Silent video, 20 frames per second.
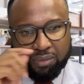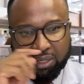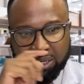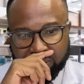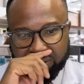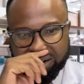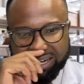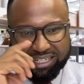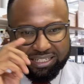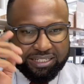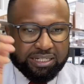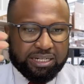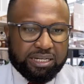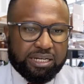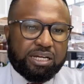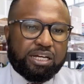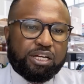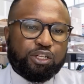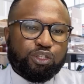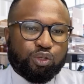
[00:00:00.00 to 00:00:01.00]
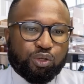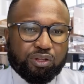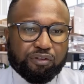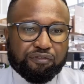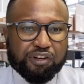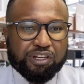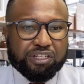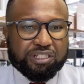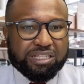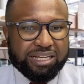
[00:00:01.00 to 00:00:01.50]
Right. So the
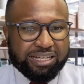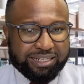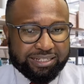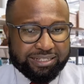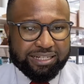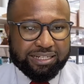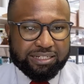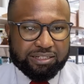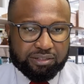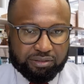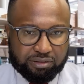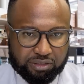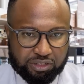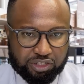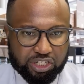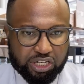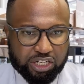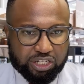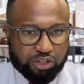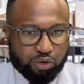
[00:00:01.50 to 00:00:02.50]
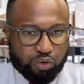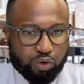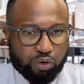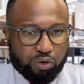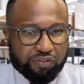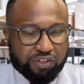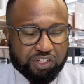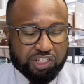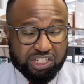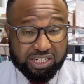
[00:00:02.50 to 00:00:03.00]
first thing is that the role
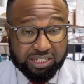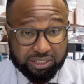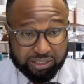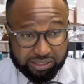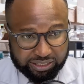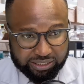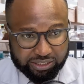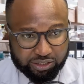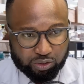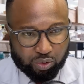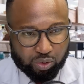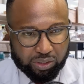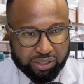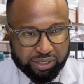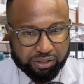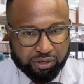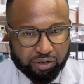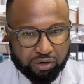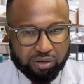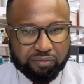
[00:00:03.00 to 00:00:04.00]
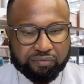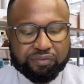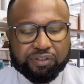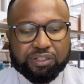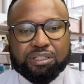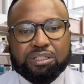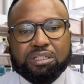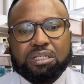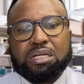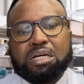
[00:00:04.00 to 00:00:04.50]
of the judge is calling the
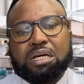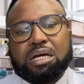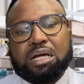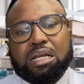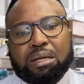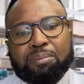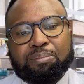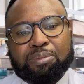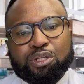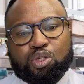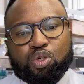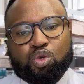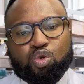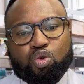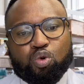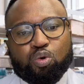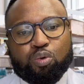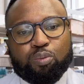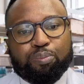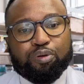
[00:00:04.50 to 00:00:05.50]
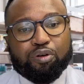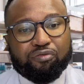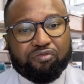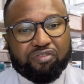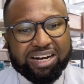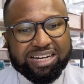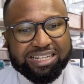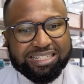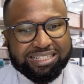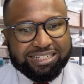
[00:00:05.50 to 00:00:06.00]
conference. Number two,
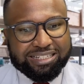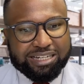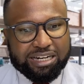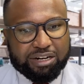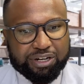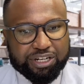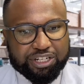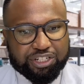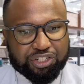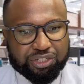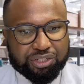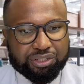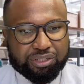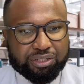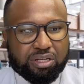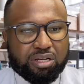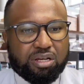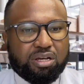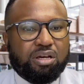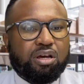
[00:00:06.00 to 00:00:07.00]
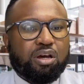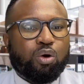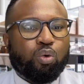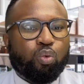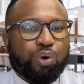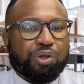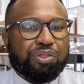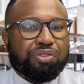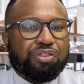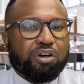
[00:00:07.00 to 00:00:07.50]
providing directions.
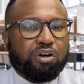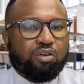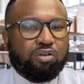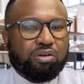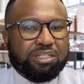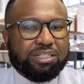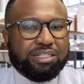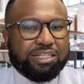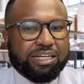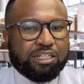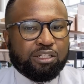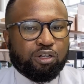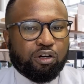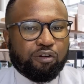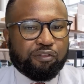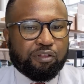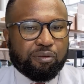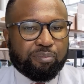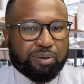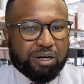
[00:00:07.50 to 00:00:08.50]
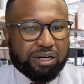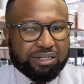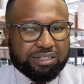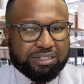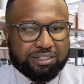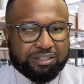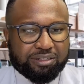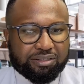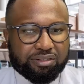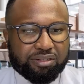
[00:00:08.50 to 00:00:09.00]
With the consent of the
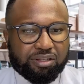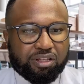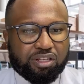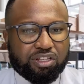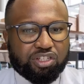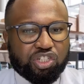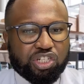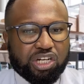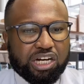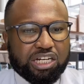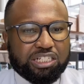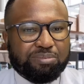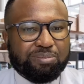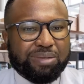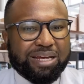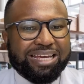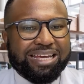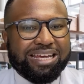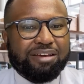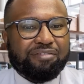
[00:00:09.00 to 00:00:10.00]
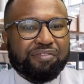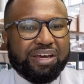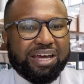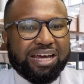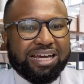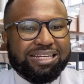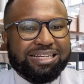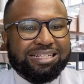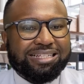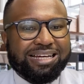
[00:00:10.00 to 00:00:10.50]
parties, the judge may give
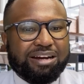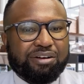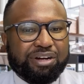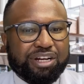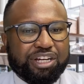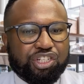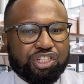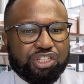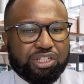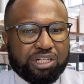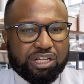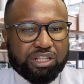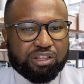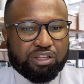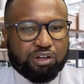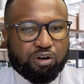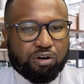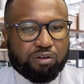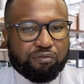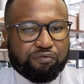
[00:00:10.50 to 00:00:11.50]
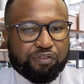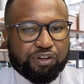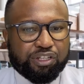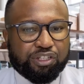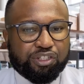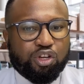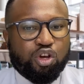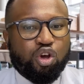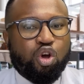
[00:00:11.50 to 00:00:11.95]
any direction at the conference